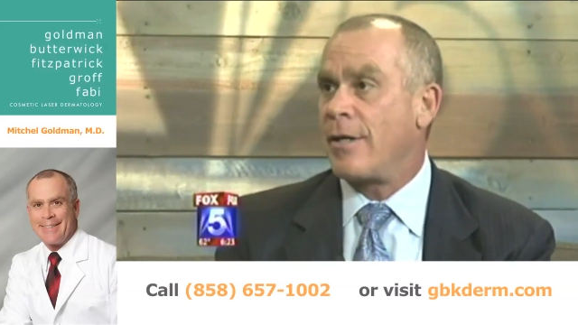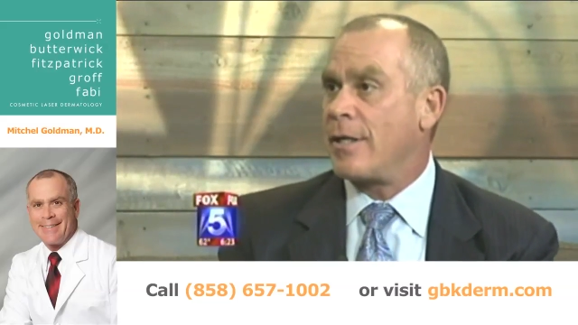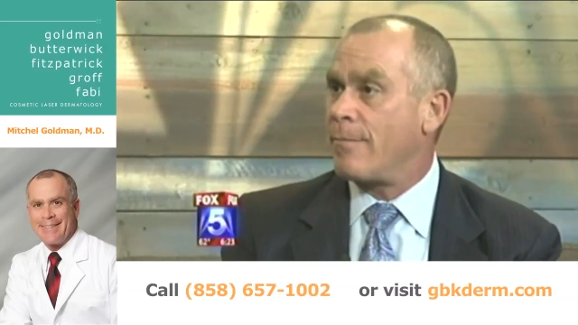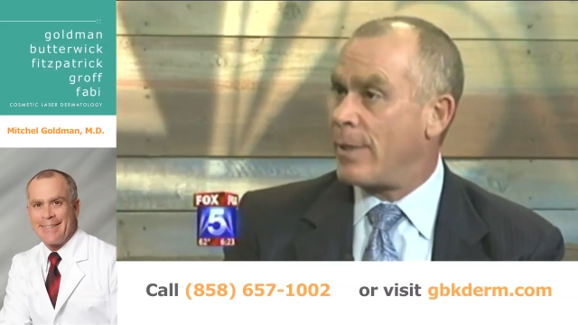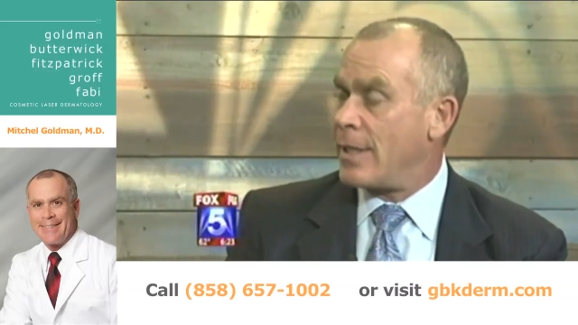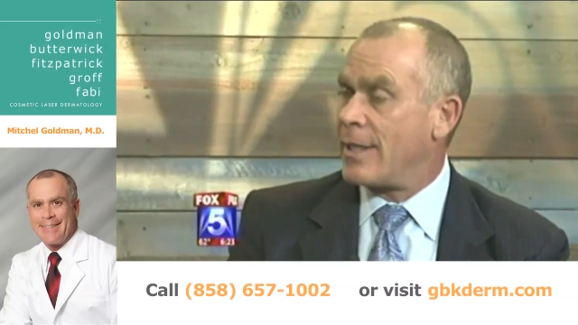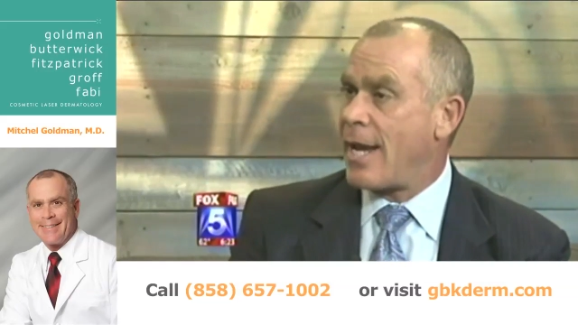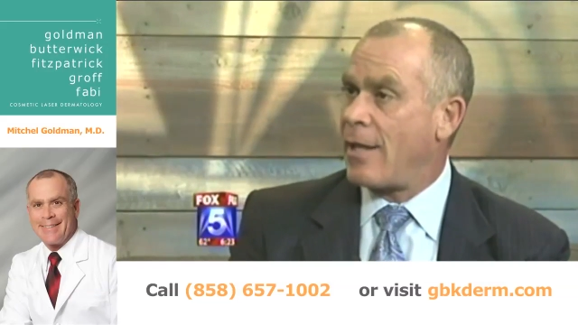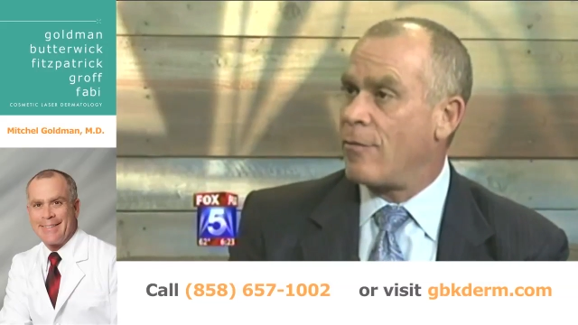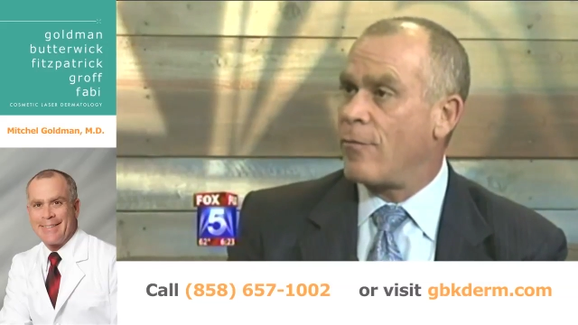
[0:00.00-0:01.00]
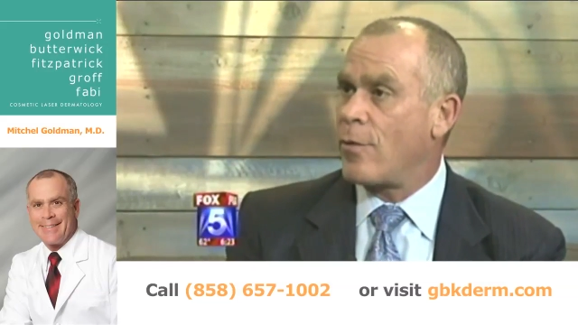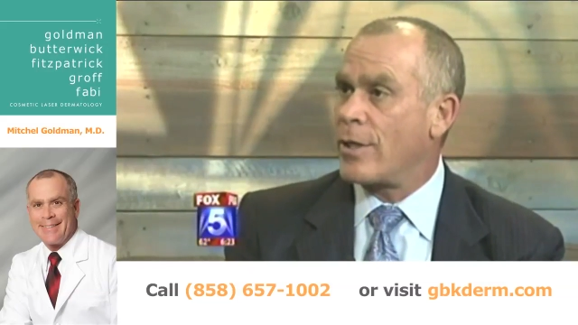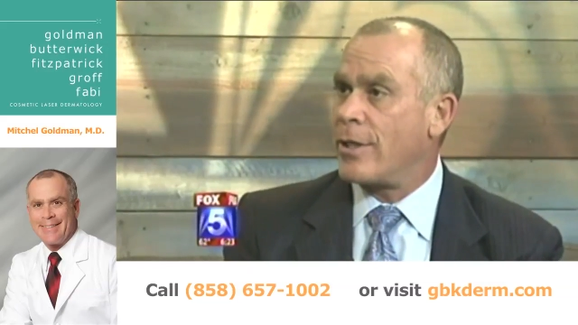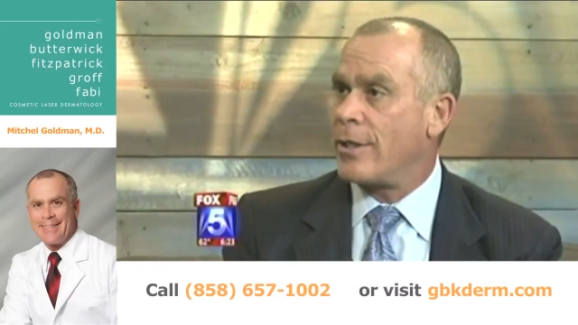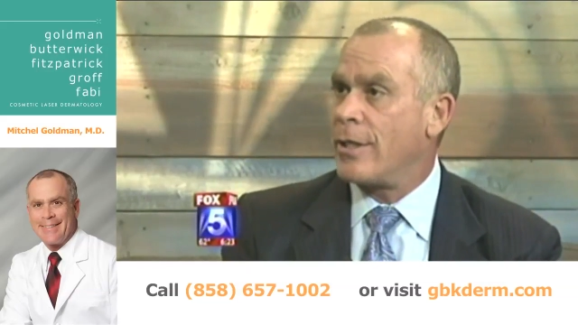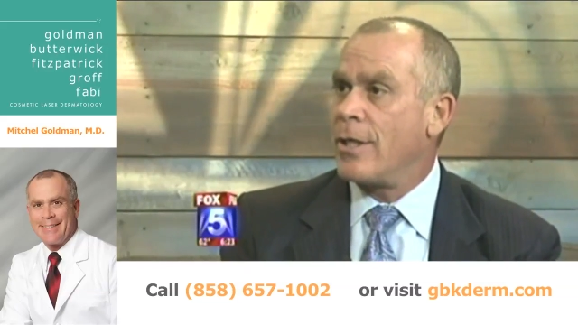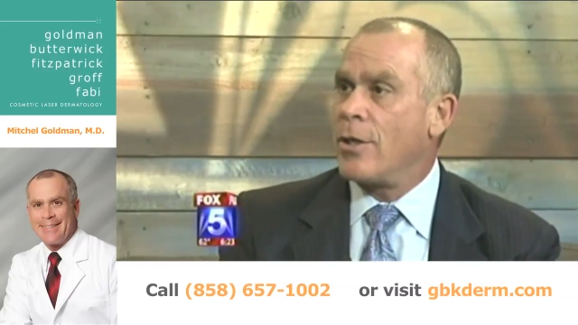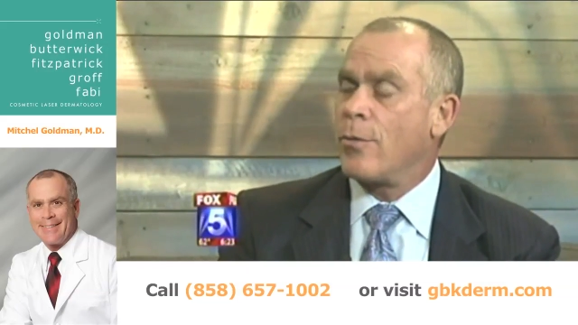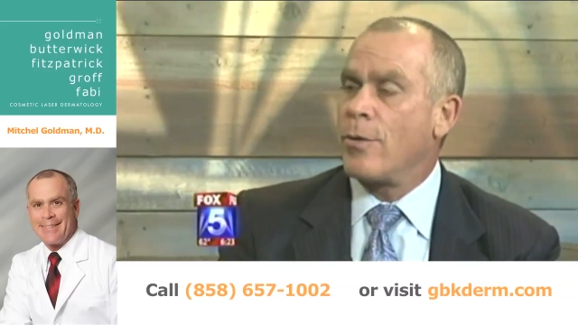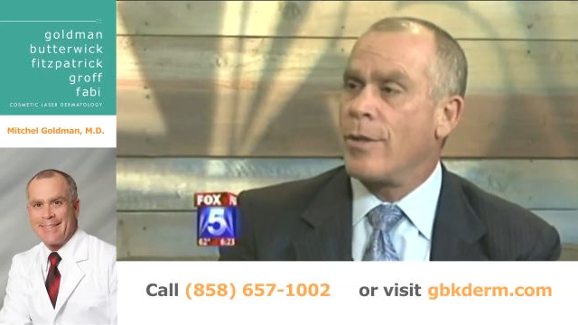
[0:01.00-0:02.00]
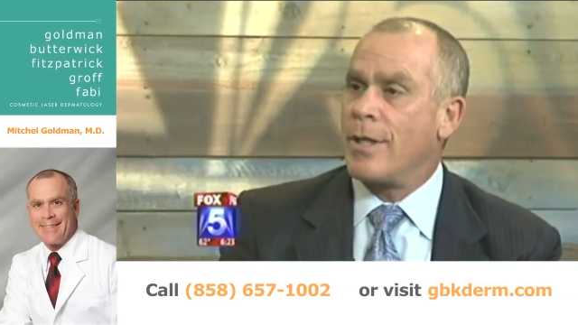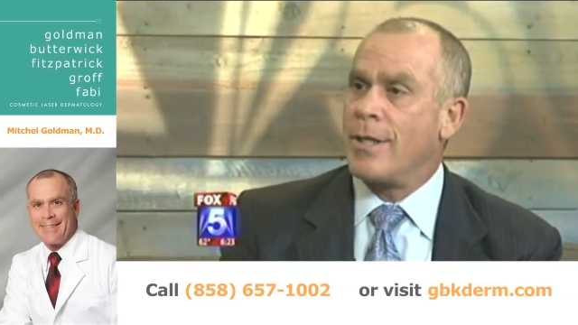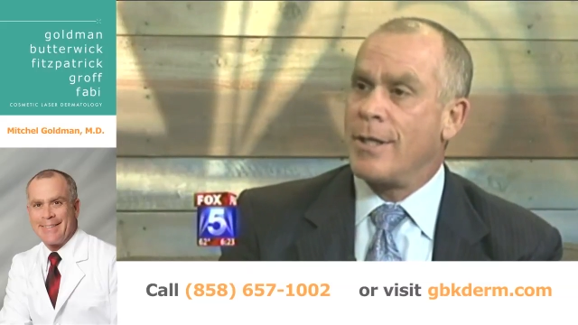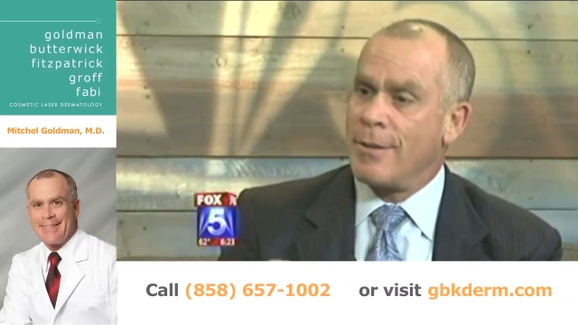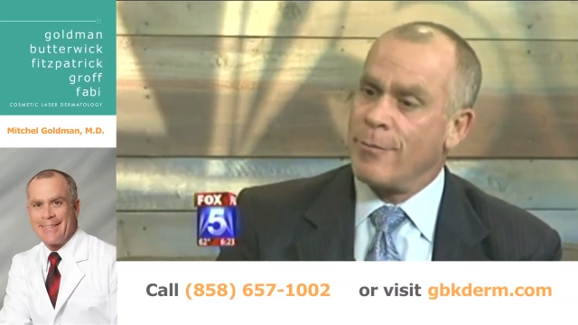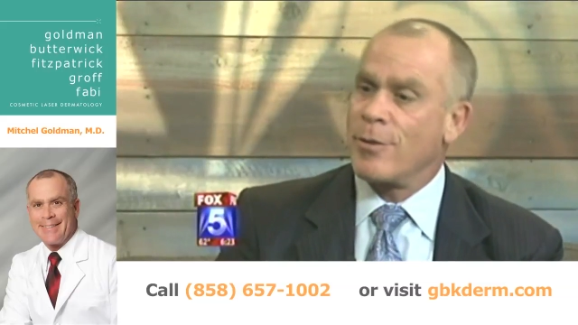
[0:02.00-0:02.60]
Speaker 1: And in, but in California, we're, the,